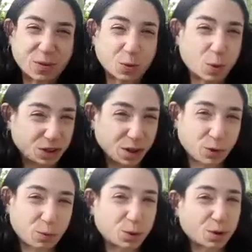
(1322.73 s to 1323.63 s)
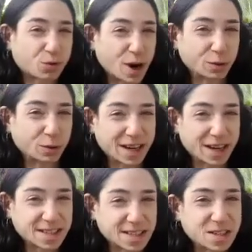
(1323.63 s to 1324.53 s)
with 1 tablespoon of ground
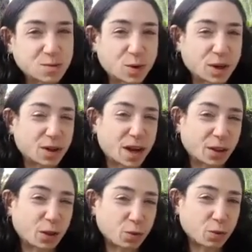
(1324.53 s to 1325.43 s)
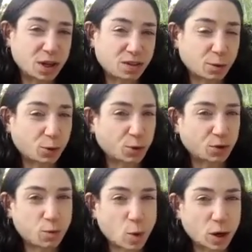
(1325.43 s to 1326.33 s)
flaxseed and 3
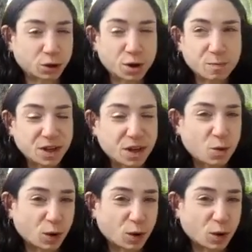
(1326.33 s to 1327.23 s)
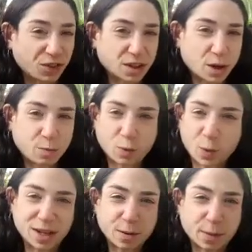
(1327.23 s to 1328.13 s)
tablespoons of water. Whisk that up,
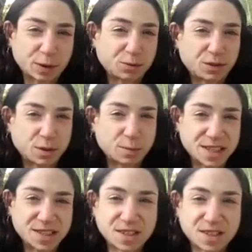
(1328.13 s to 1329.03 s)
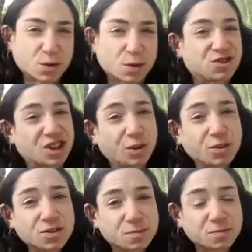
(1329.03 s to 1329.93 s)
wait about 15 minutes, and it sort of
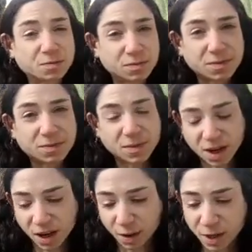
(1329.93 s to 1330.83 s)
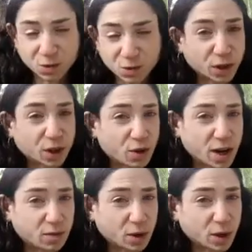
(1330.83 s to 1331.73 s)
gels. It's really
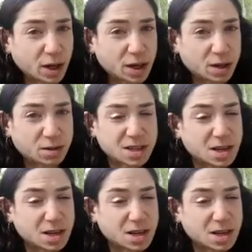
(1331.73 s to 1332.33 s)
great, very